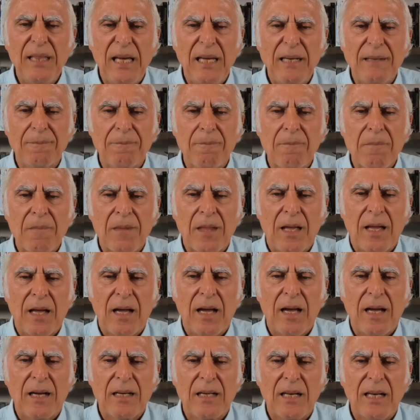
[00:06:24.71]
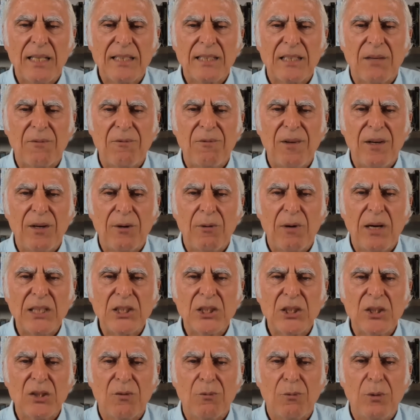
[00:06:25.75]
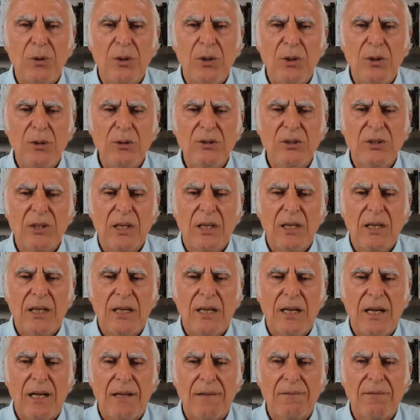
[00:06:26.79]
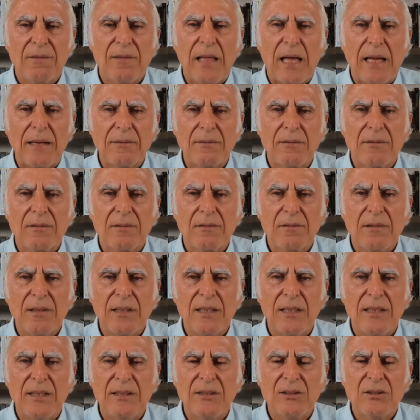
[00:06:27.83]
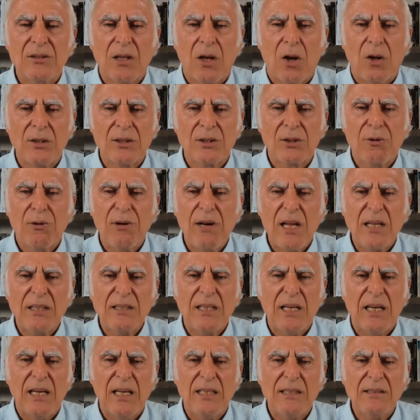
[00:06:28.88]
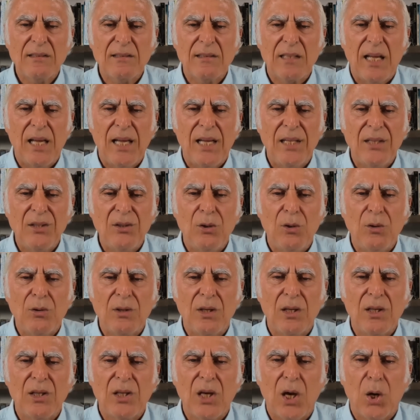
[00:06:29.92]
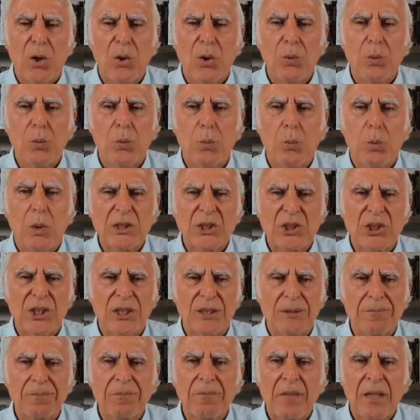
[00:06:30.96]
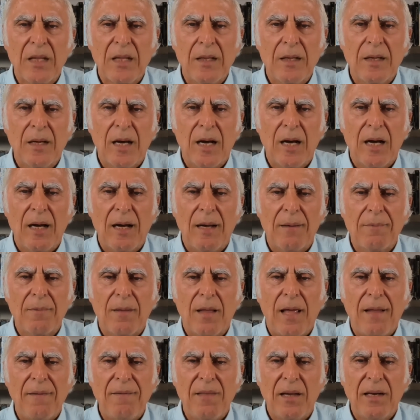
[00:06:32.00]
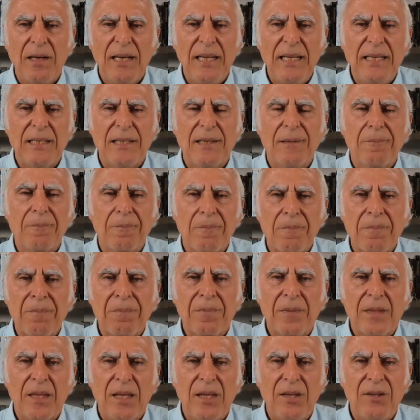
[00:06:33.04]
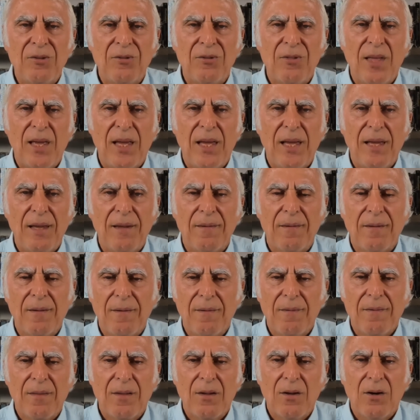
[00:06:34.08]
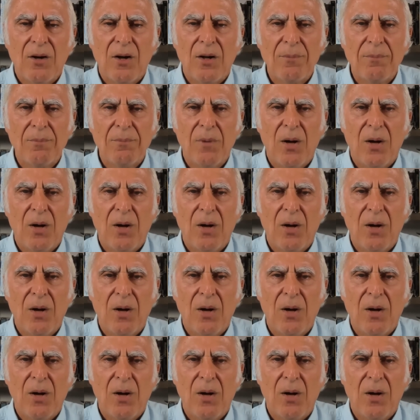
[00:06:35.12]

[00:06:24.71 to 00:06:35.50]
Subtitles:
that, Galactic Federation of Worlds. That is on Crowdcast, and you can go watch it. And the link is there on